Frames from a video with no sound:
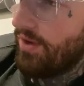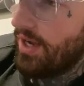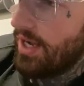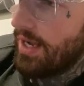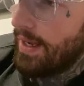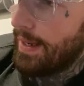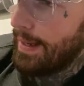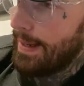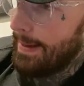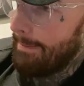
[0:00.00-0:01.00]

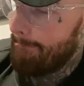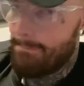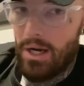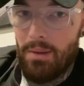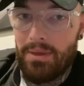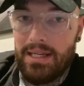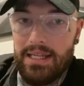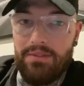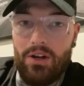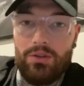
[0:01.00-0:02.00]
I
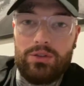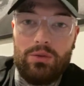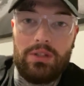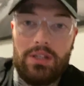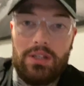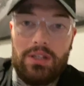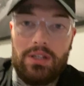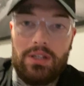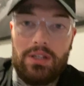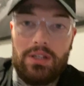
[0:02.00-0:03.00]
believe I was talking
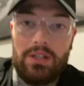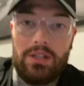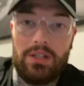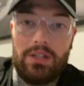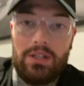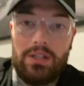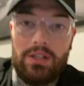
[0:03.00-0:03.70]
about neck tattoo.